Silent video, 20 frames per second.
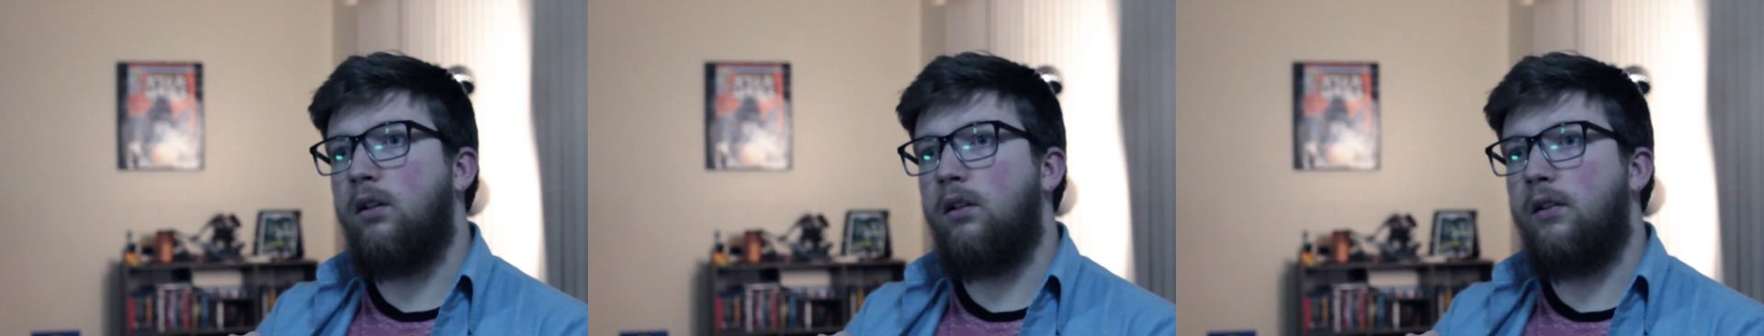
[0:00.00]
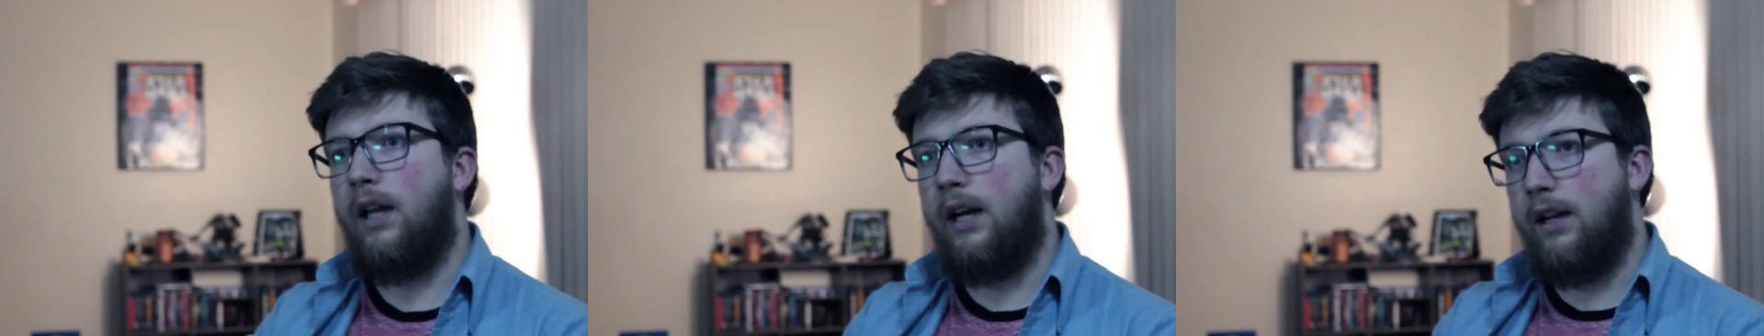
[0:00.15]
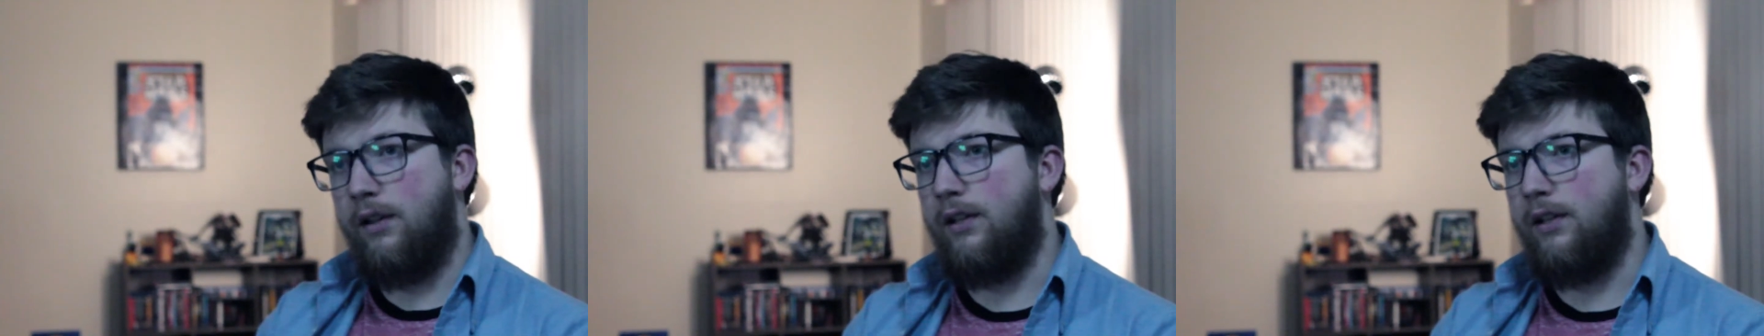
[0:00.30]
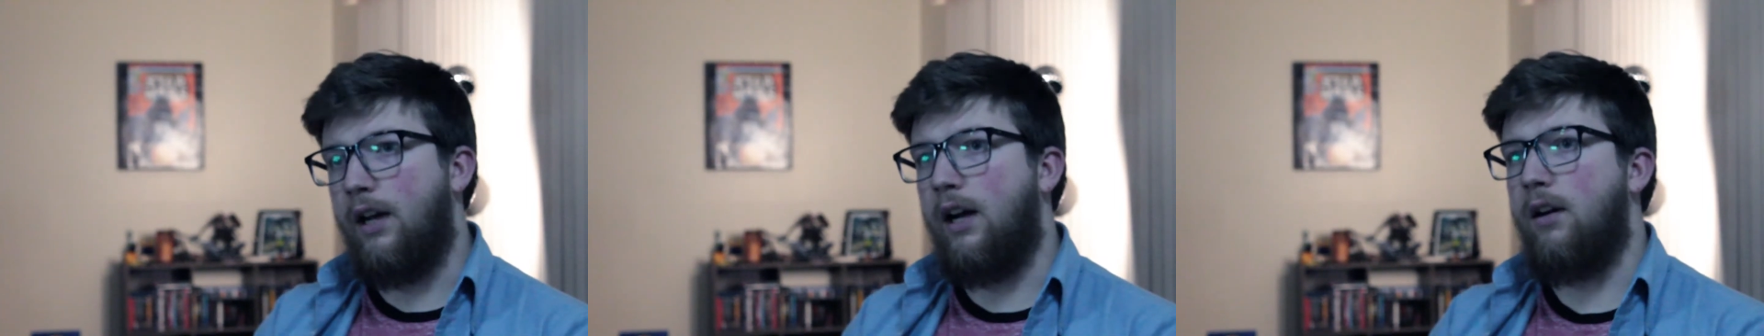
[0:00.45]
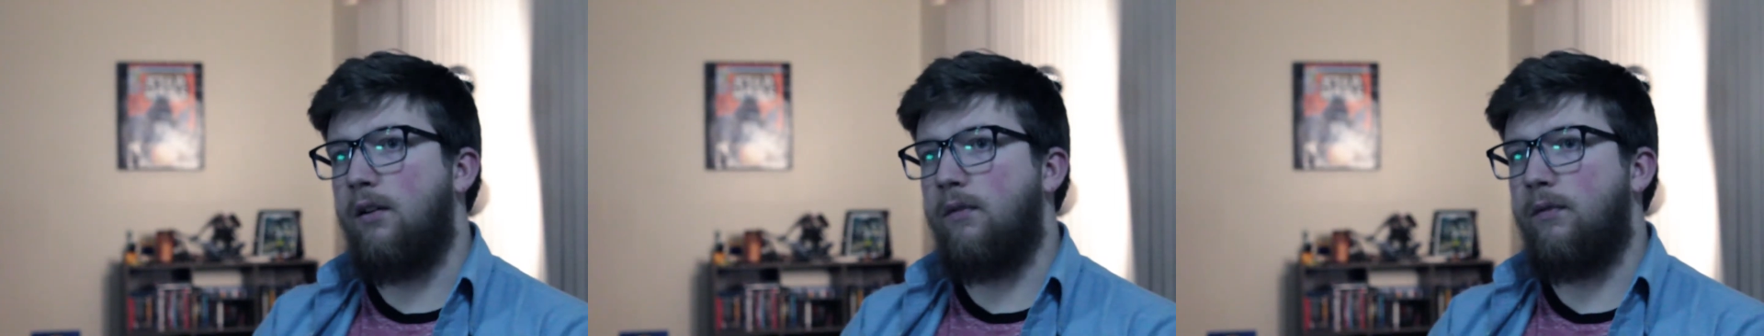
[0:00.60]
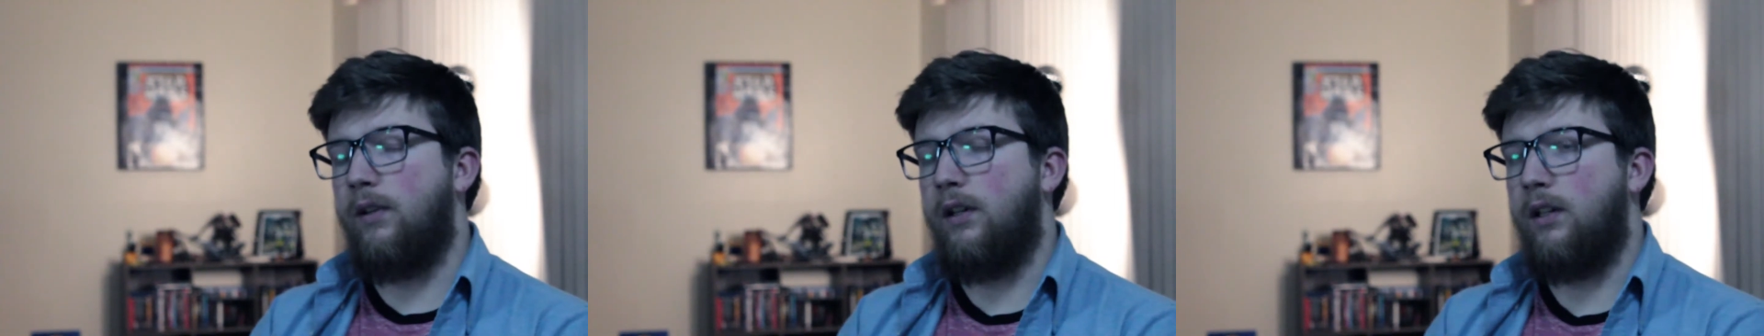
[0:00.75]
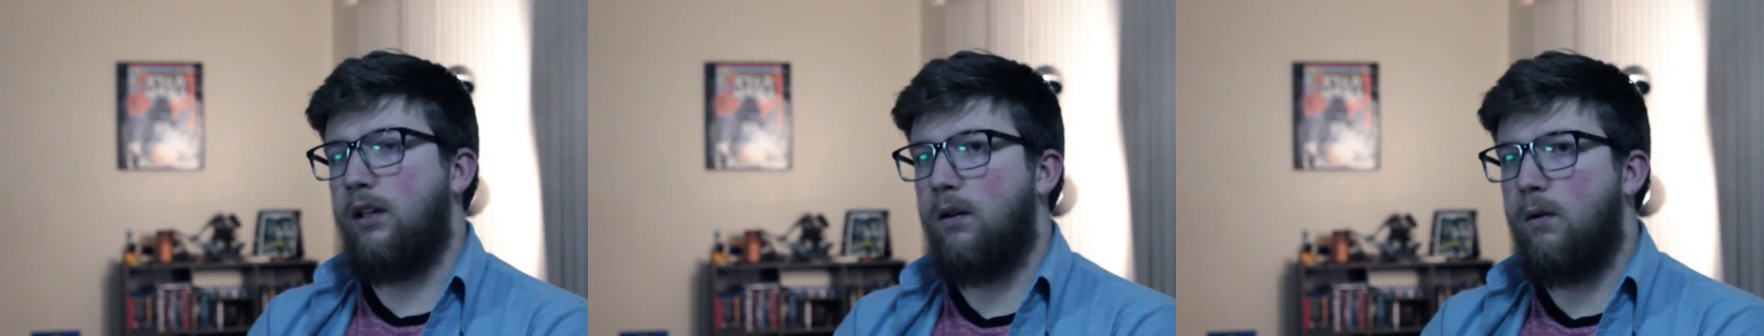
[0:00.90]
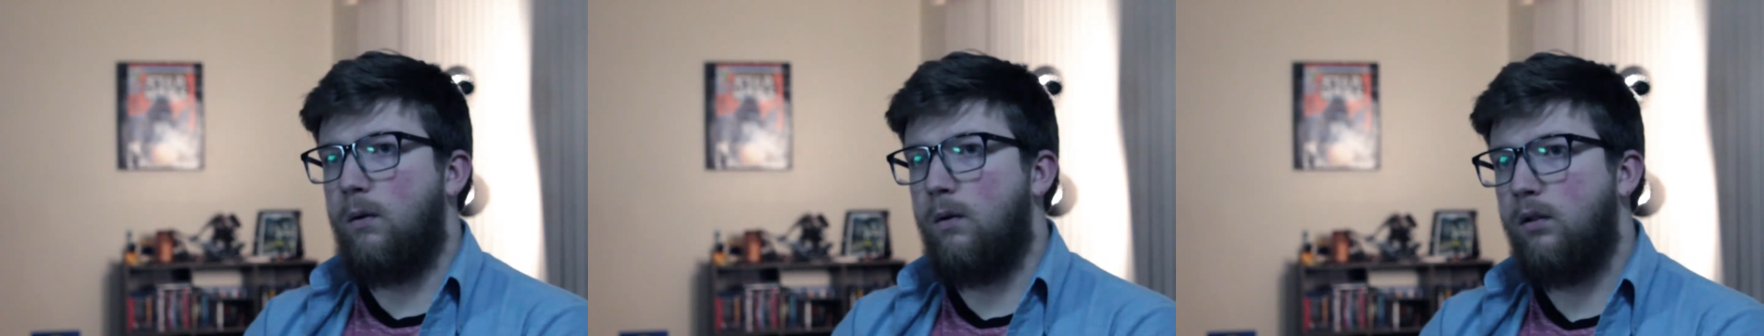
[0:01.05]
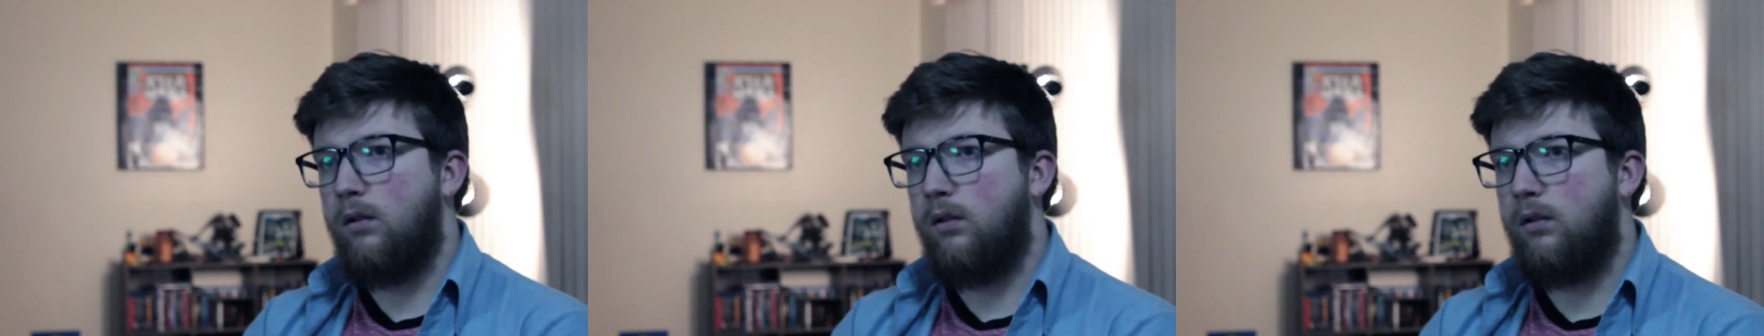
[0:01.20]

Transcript: that entire video.